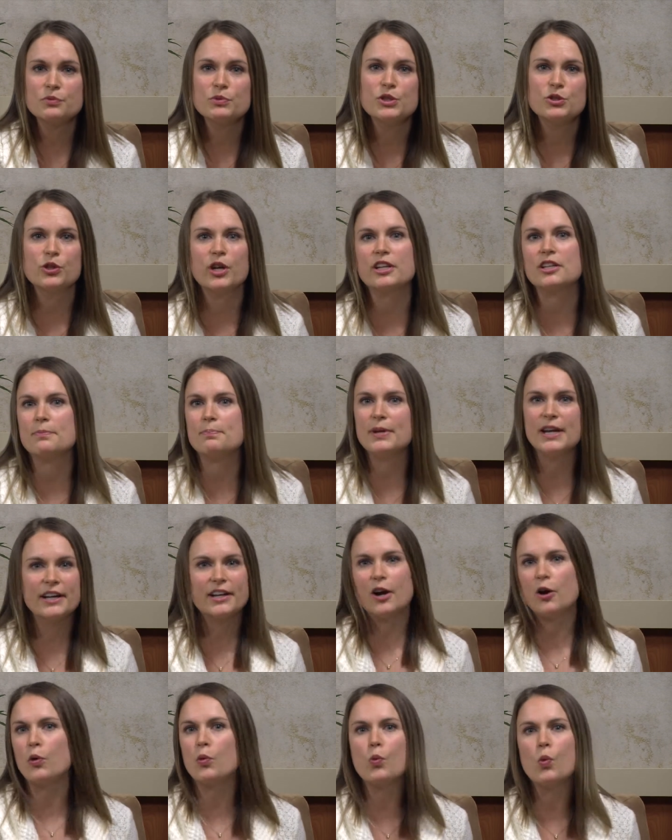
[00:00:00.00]
We try to pick
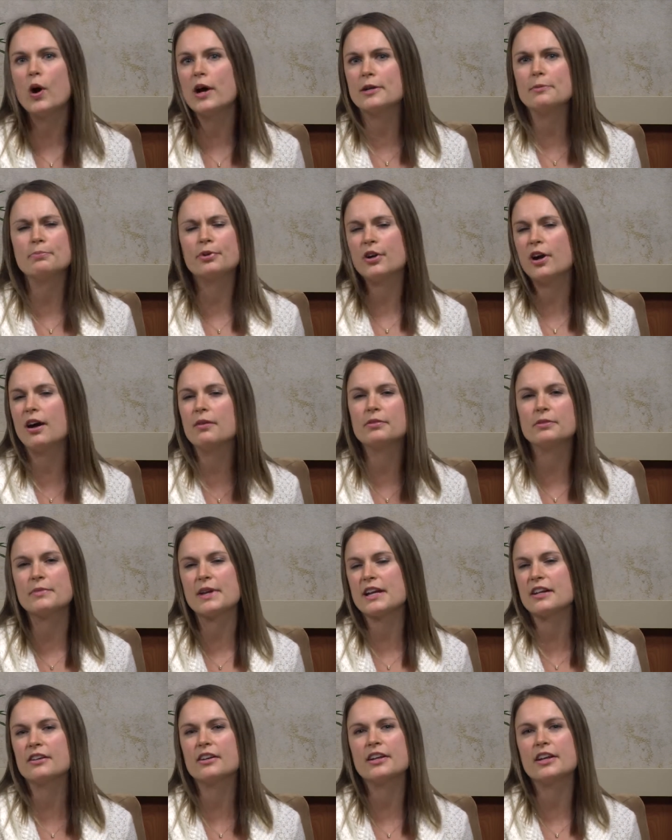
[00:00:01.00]
out one problem
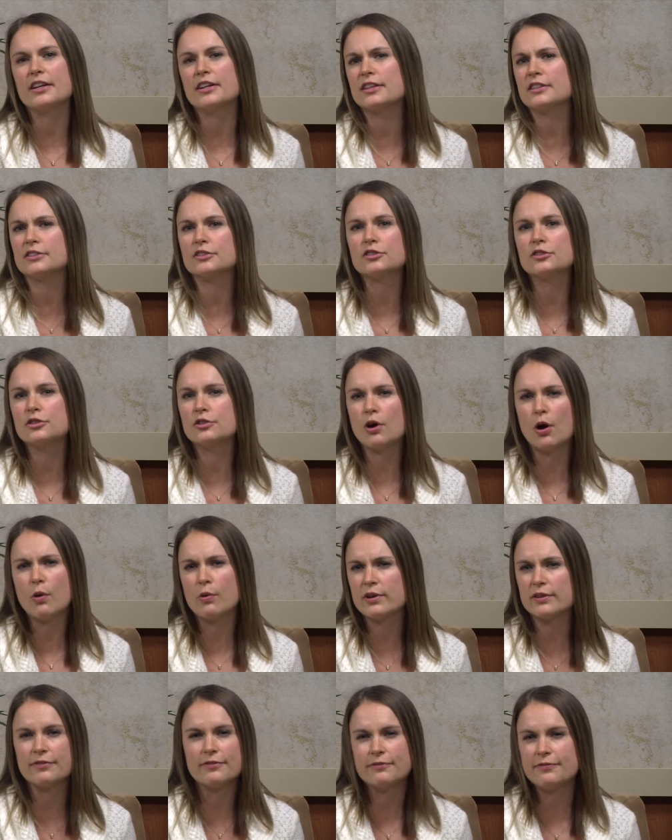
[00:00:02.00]
area and
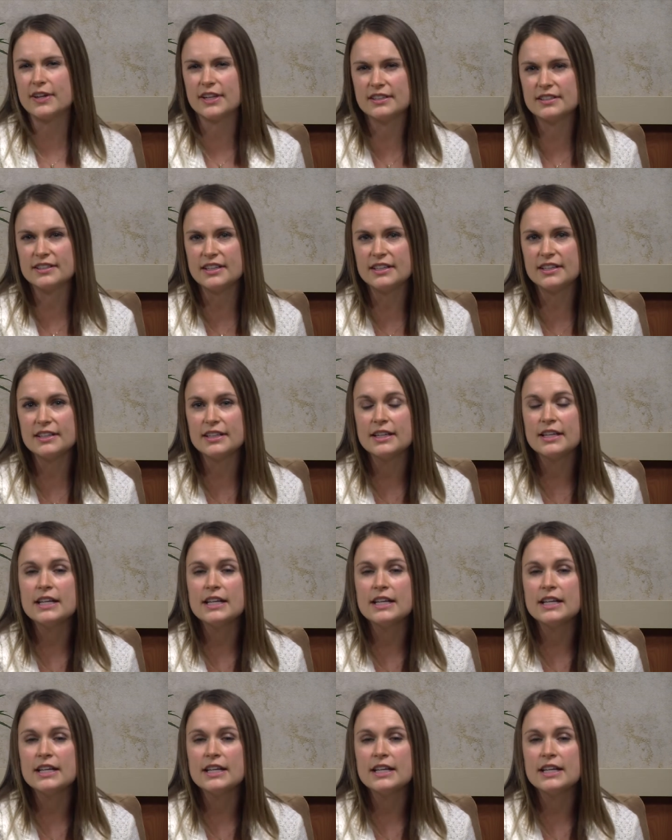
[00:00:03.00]
go and fix it.